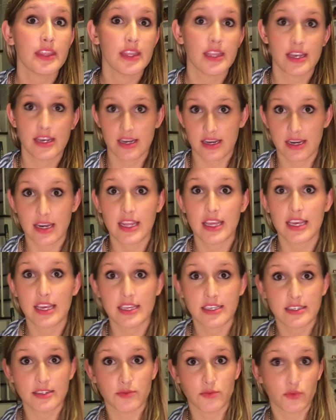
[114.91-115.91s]
And
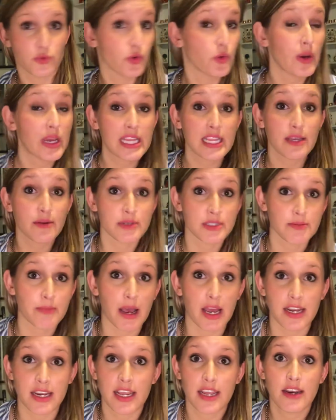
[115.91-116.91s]
he quickly
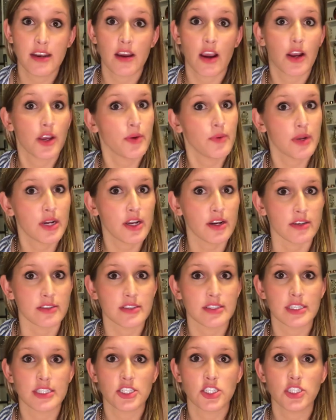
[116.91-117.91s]
responded, are you a
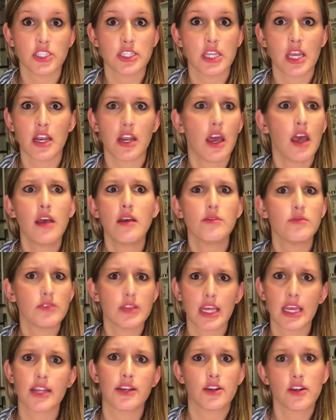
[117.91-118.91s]
nurse? And she said, oh,
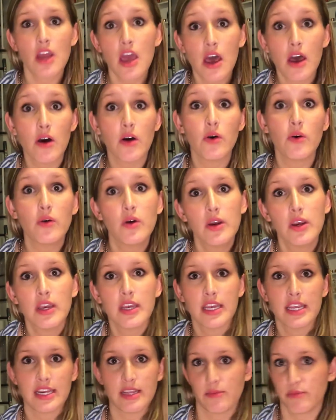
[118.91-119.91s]
like, no.
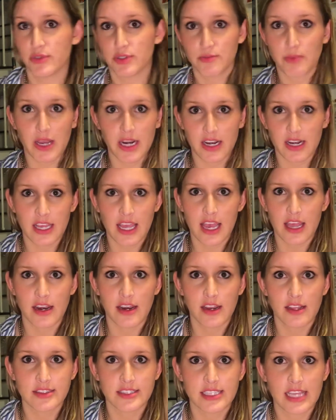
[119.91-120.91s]
He responded
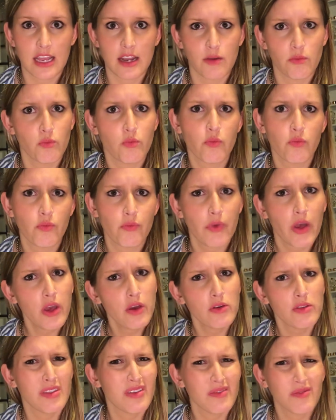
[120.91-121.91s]
again and said,
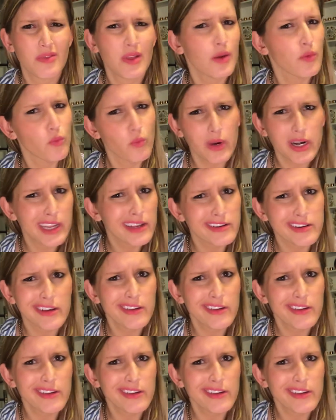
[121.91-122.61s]
oh, then like, what do you